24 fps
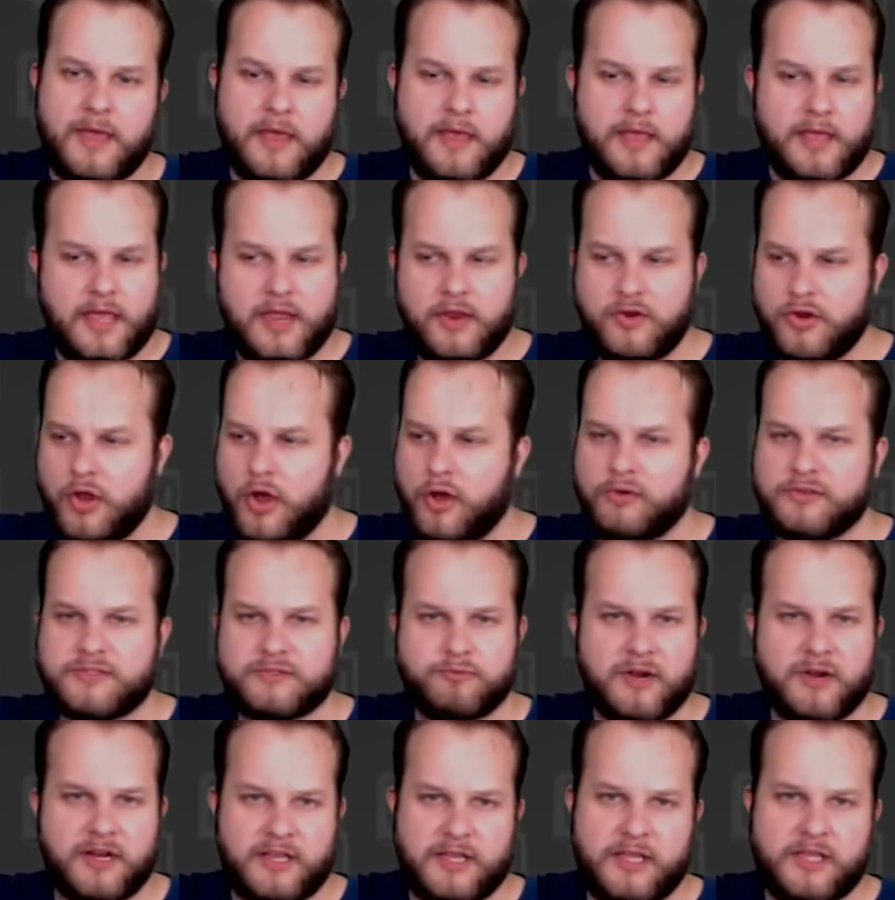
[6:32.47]
He knows
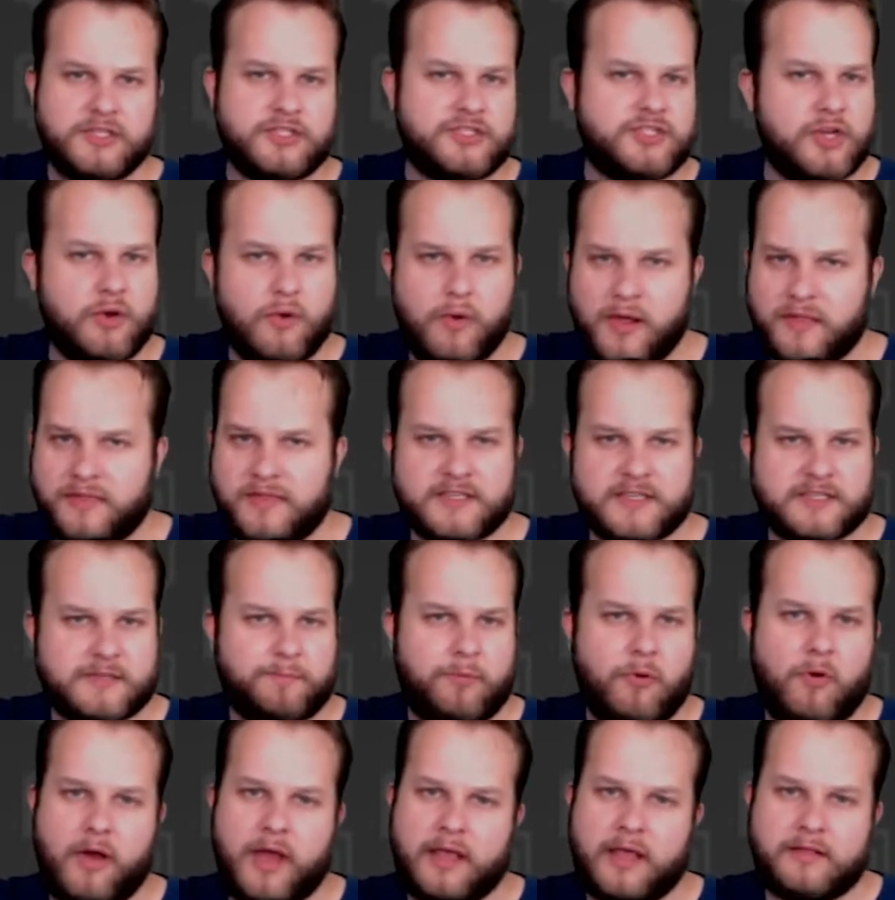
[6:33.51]
what he's doing at this
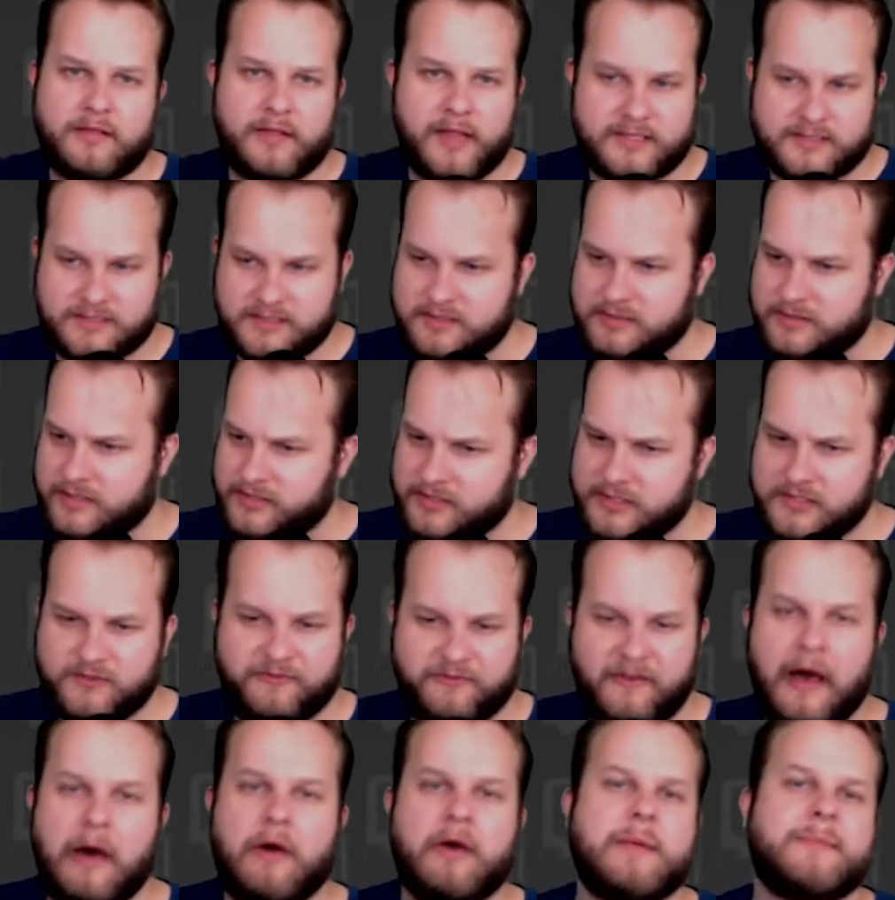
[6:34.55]
point. Let's just
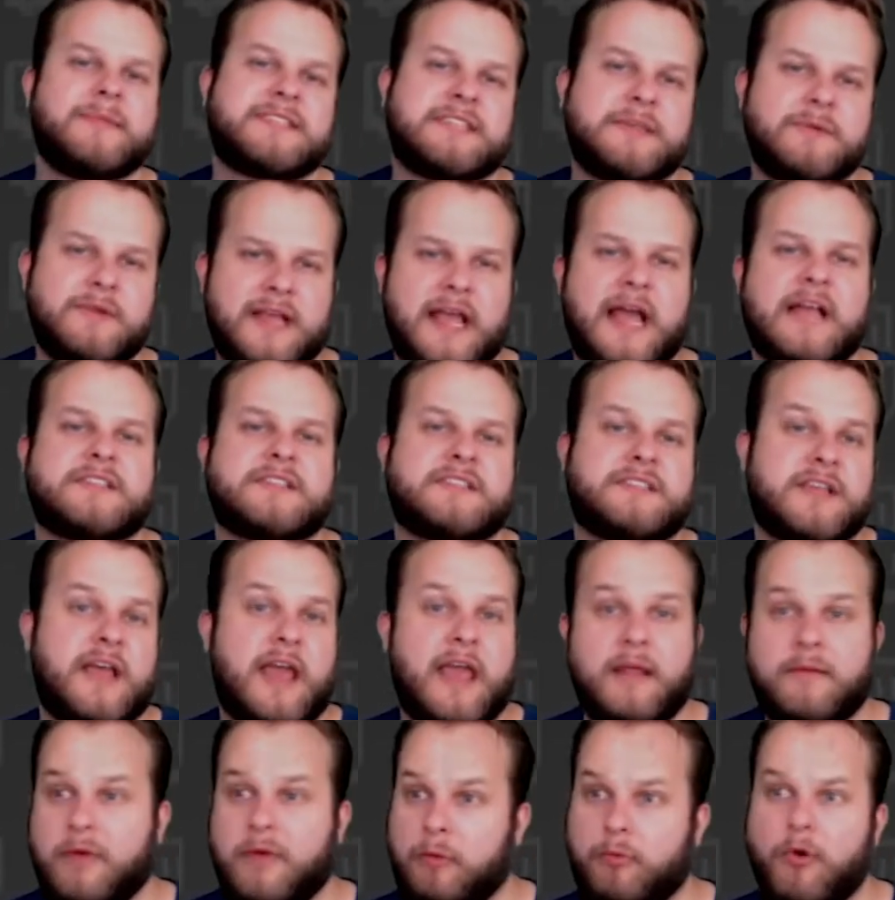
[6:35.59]
follow him and see what he has to
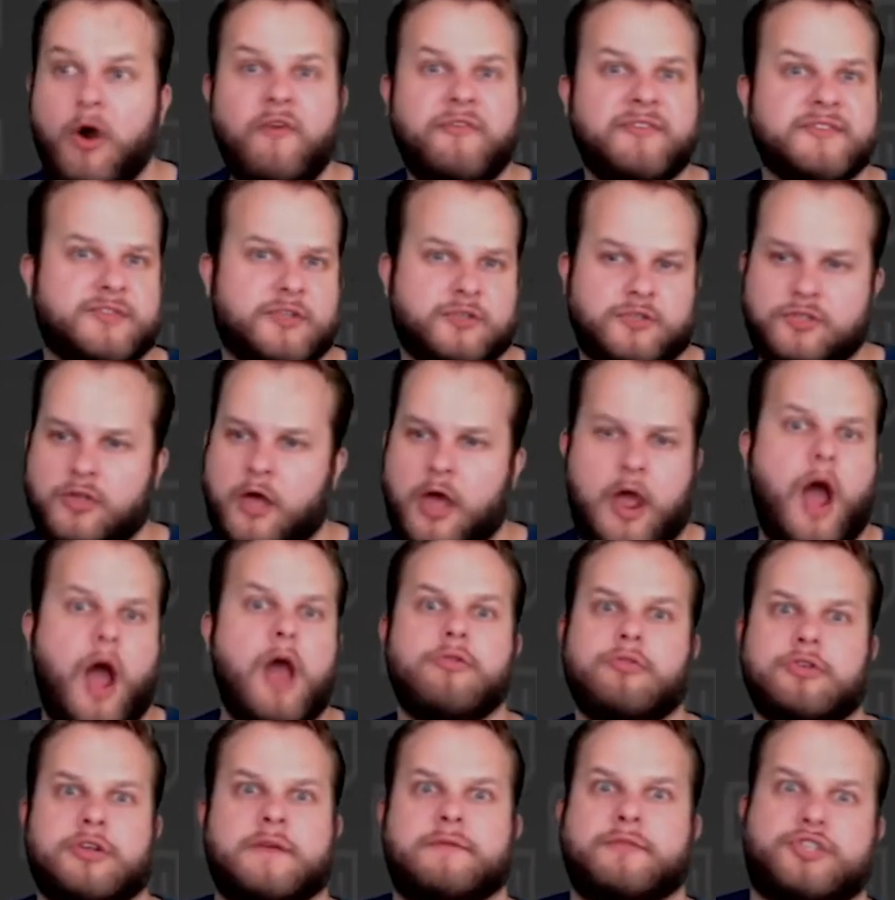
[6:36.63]
say. And Wolf is just like, I
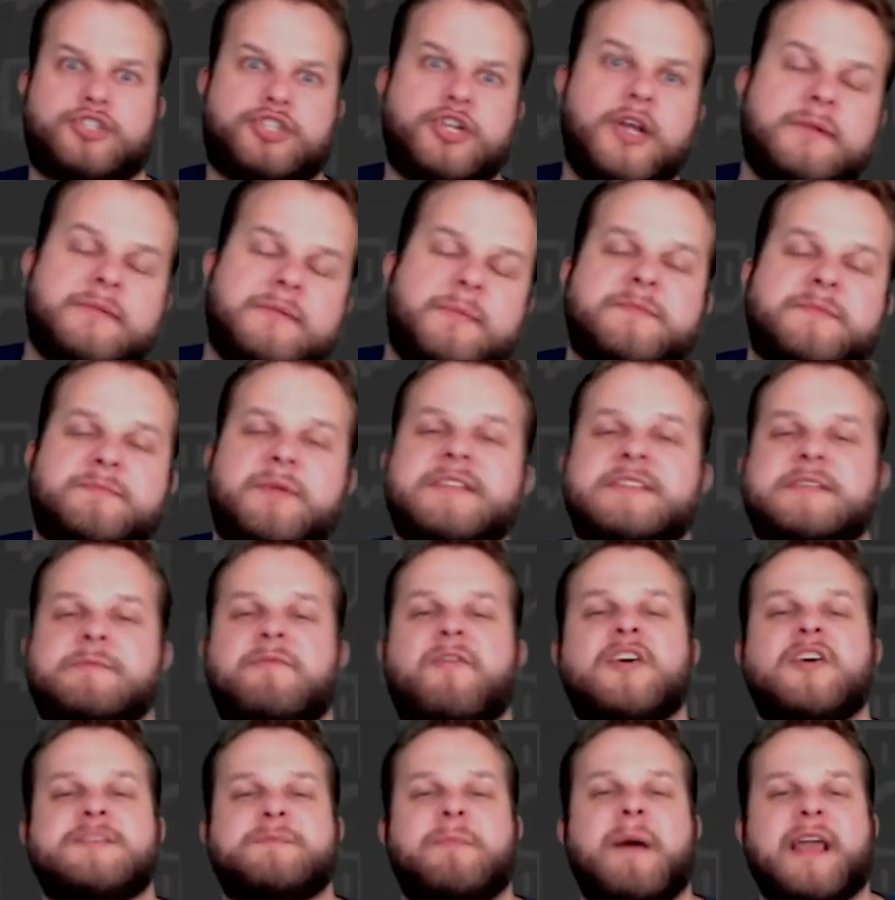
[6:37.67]
don't give a shit. Plus,
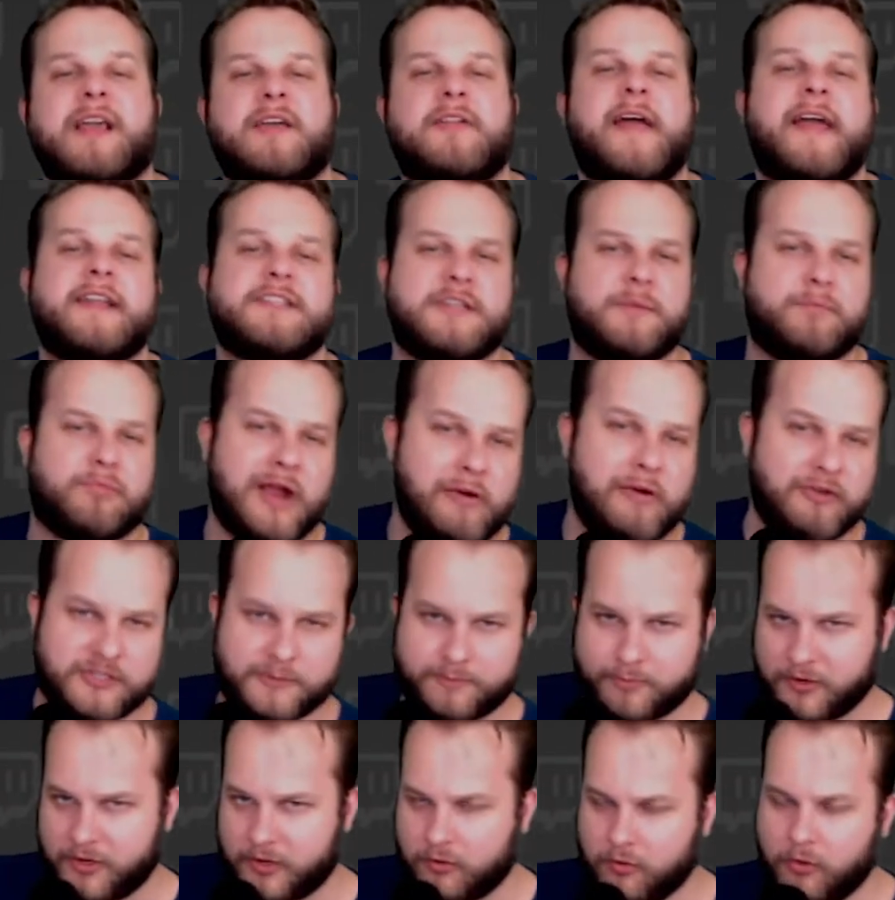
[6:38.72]
voiced by Clancy Brown, which is
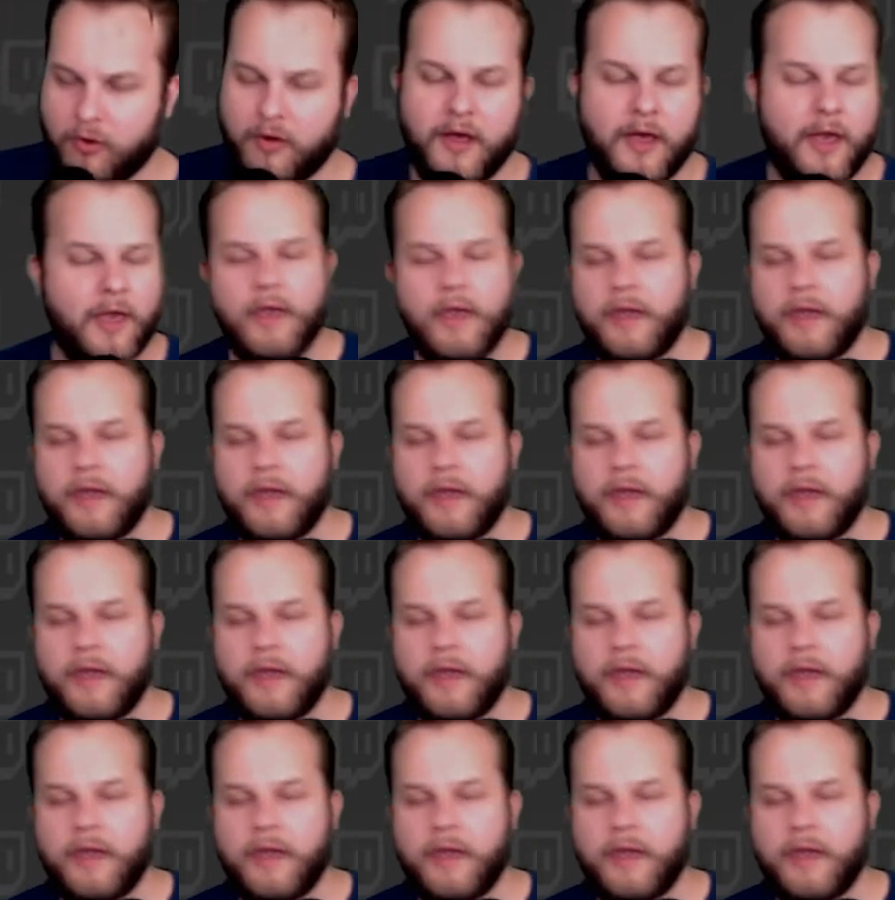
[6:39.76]
pretty cool.